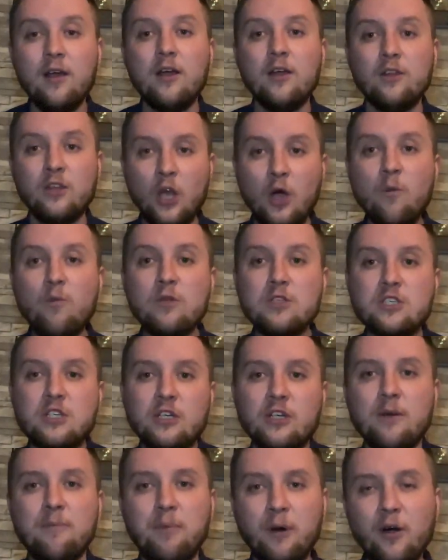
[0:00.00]
No one's
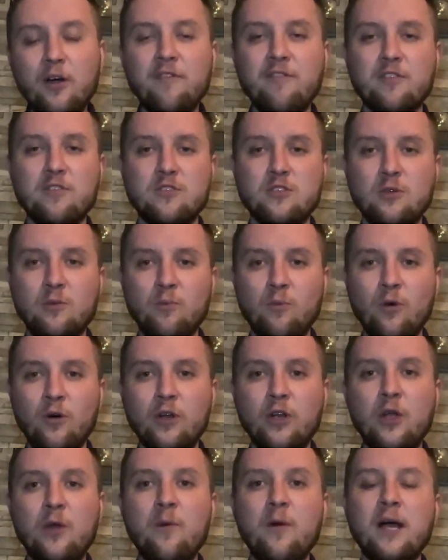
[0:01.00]
going to buy from
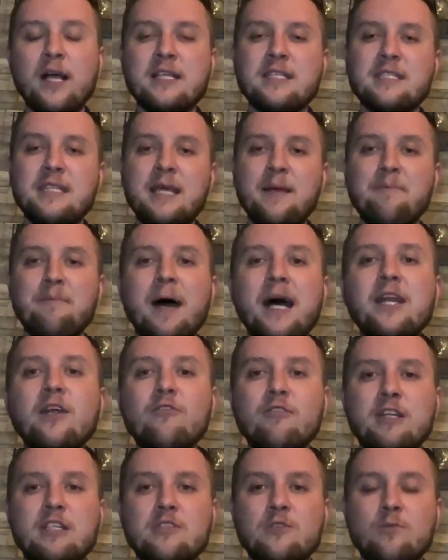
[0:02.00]
someone who has the
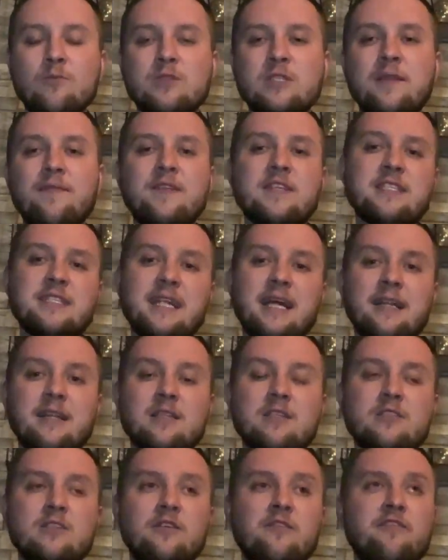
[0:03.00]
mannerisms and the
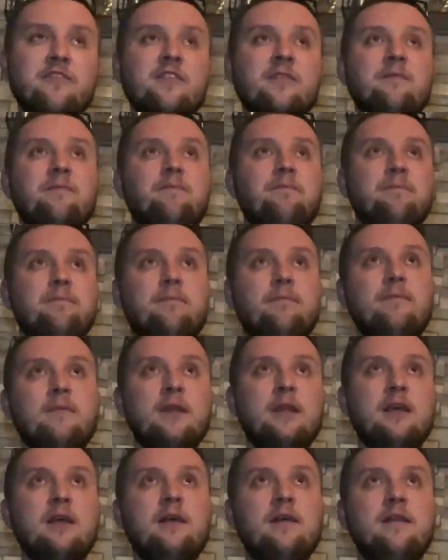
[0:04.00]
stance of
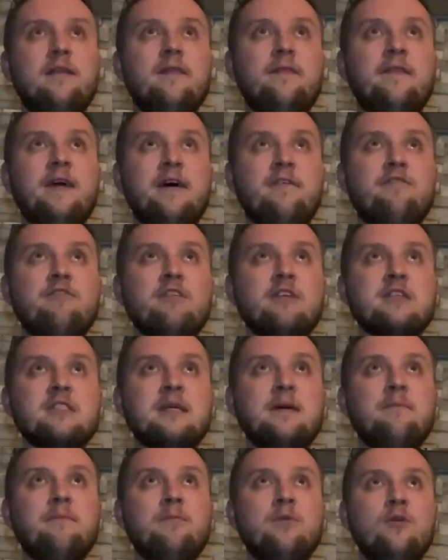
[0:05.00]
that, for
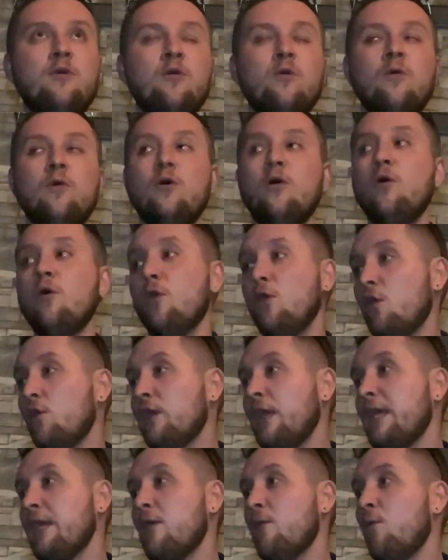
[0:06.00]
example, or
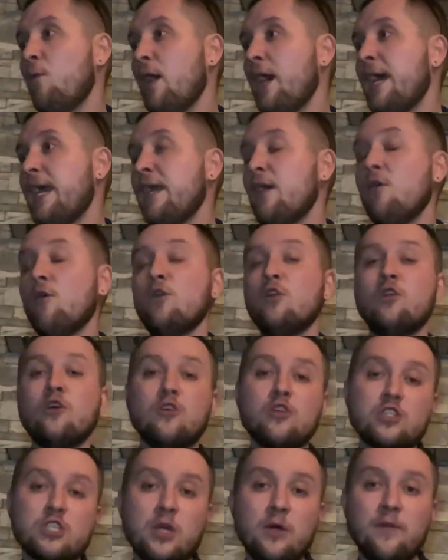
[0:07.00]
looking away or not
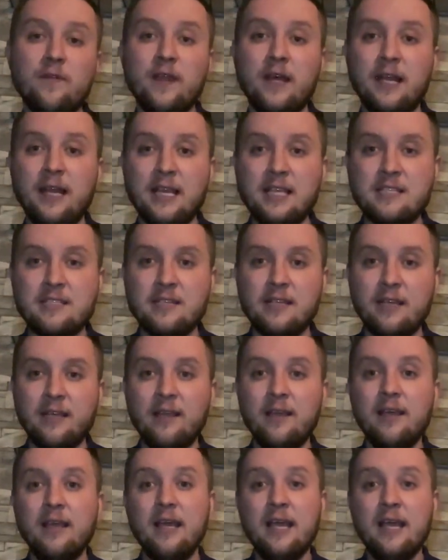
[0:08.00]
showing they're listening.